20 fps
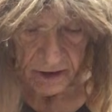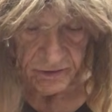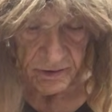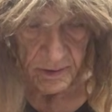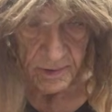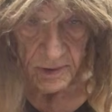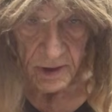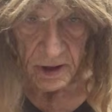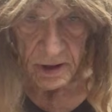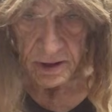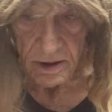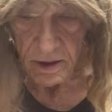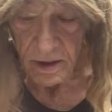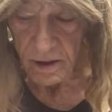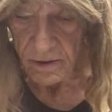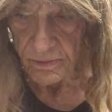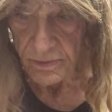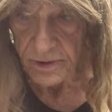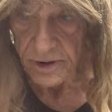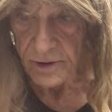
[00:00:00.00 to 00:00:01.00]
I'm not
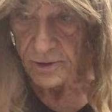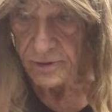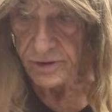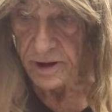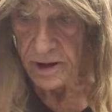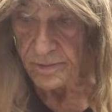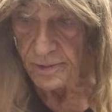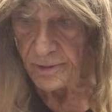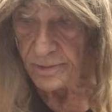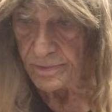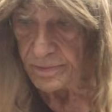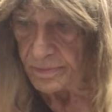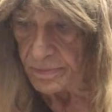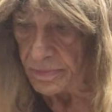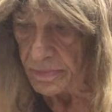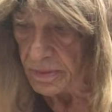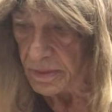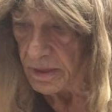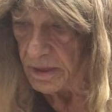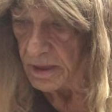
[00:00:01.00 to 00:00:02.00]
a videotaper.
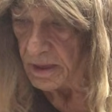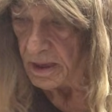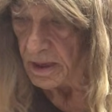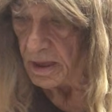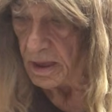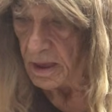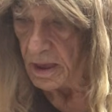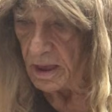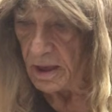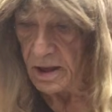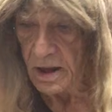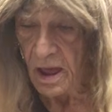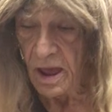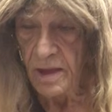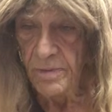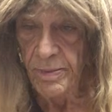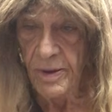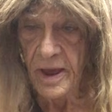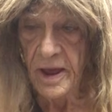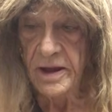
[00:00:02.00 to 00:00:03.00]
An
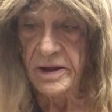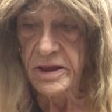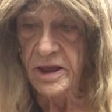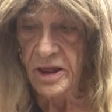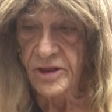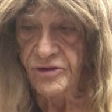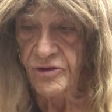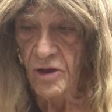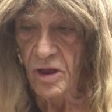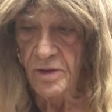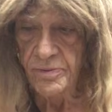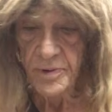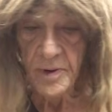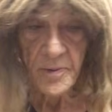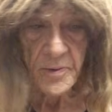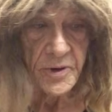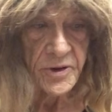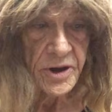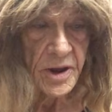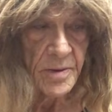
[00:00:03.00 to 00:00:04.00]
iPad cuts off
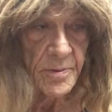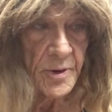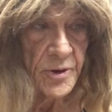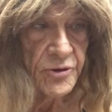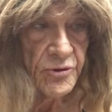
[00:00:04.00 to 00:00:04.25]
every time I